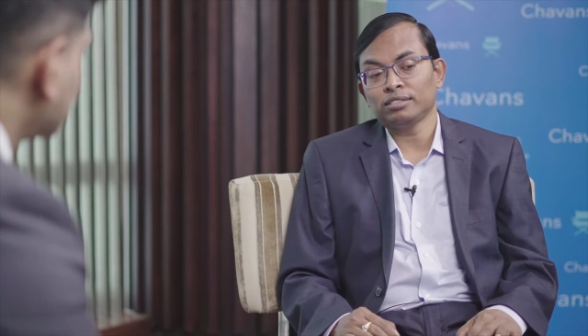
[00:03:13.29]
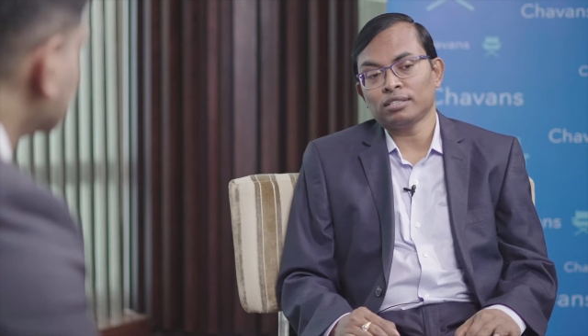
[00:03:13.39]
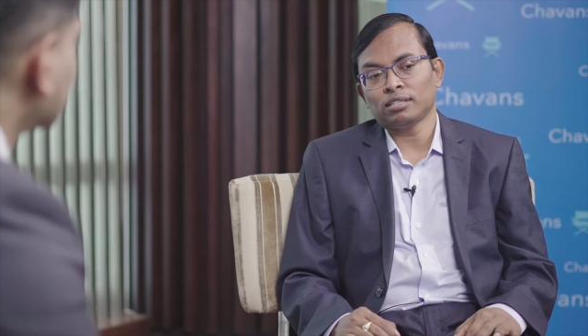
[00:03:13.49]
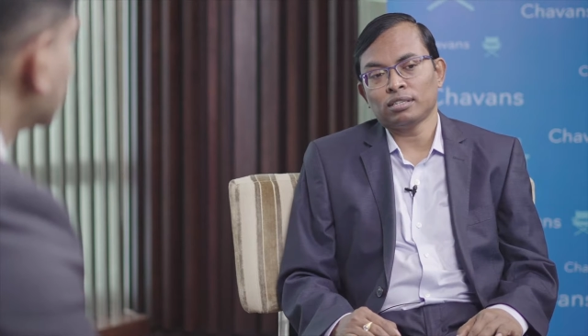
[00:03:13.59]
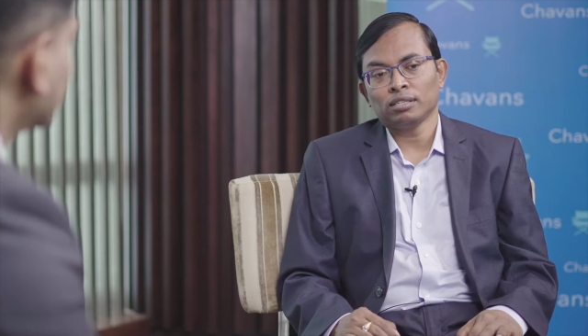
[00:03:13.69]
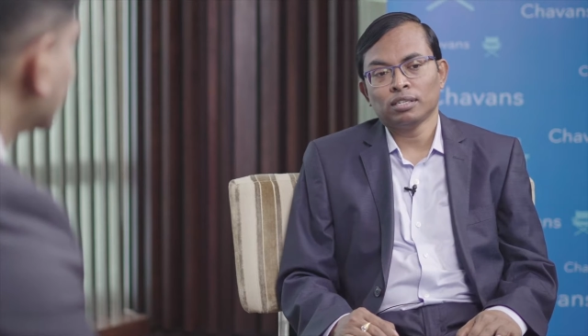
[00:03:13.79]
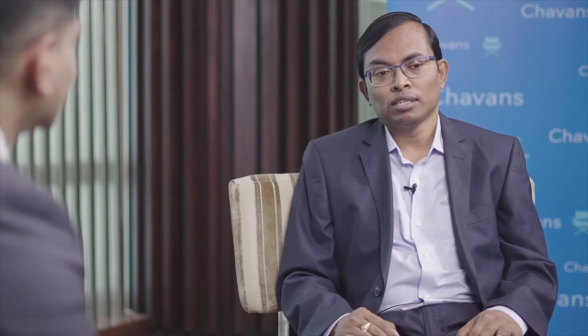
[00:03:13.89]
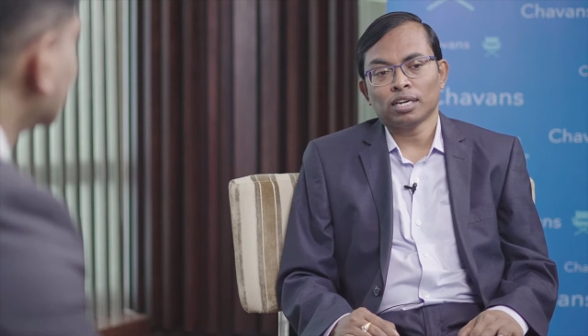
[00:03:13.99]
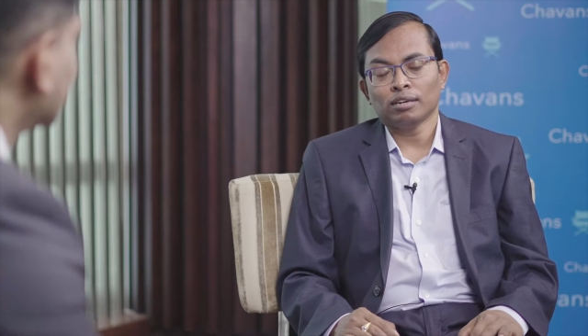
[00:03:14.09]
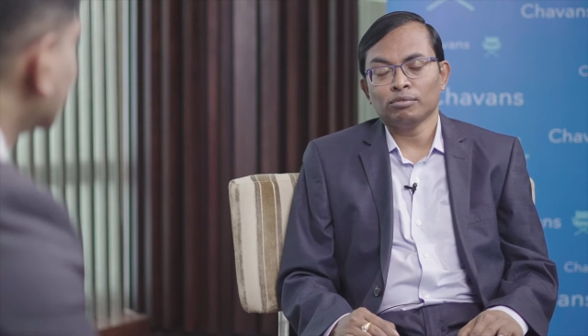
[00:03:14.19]

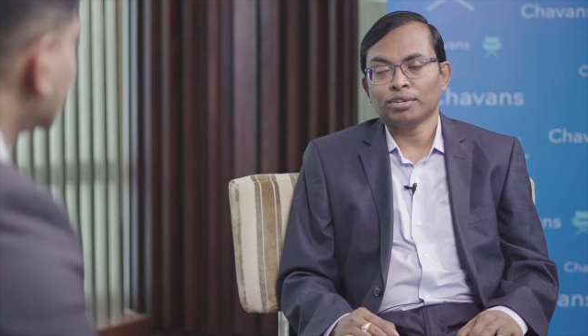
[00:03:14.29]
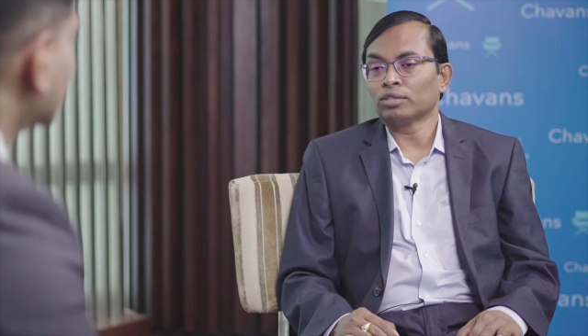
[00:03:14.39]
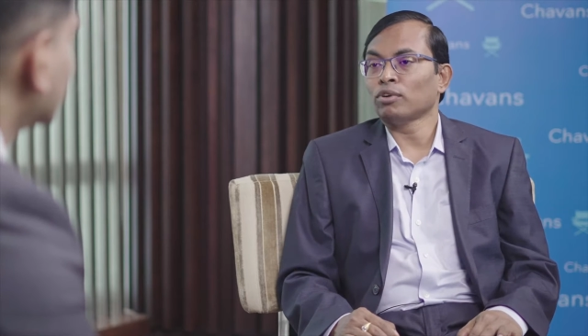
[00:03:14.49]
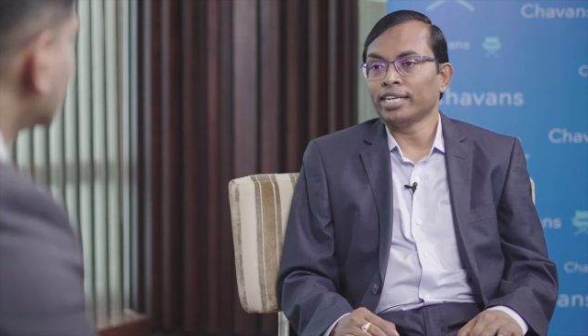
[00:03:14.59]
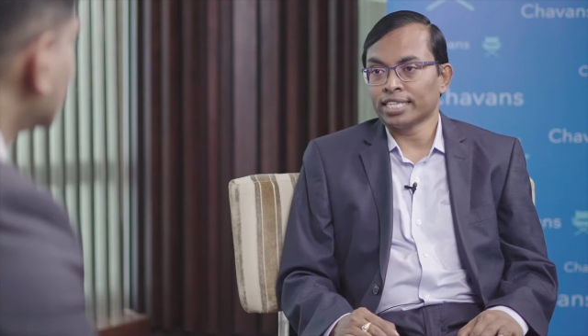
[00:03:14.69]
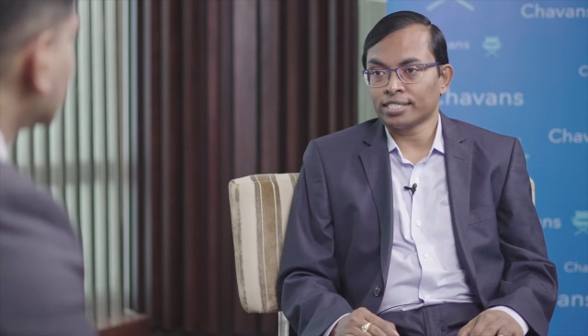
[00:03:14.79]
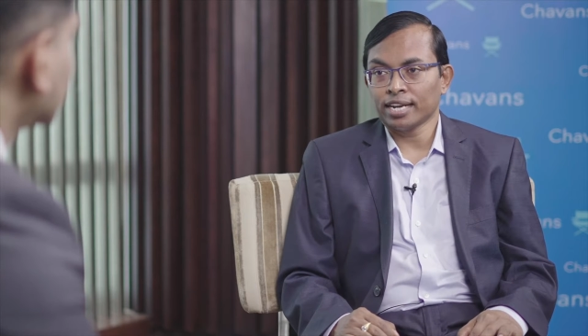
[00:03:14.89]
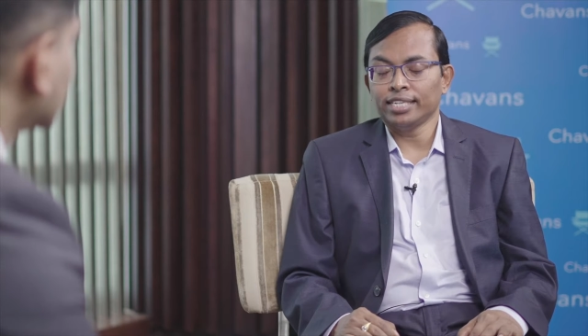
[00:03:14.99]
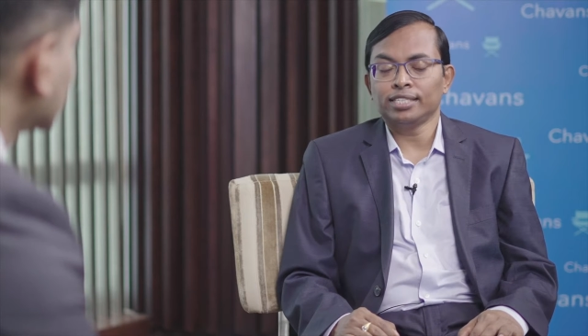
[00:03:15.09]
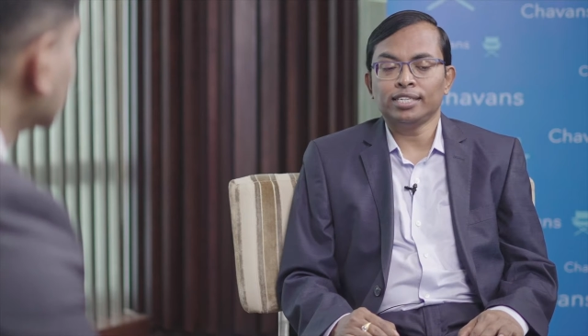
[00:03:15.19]
We are quite
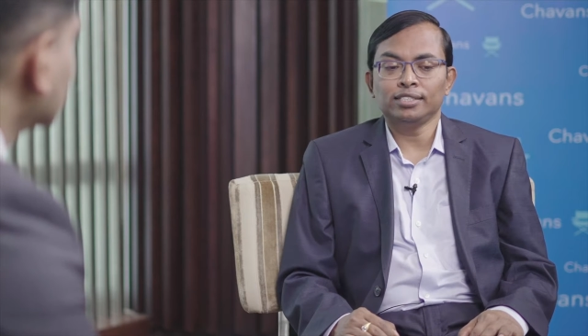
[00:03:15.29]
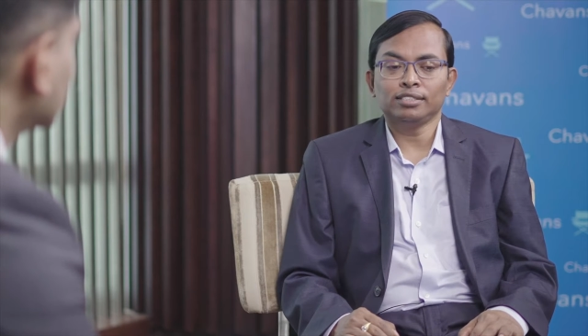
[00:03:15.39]
excited.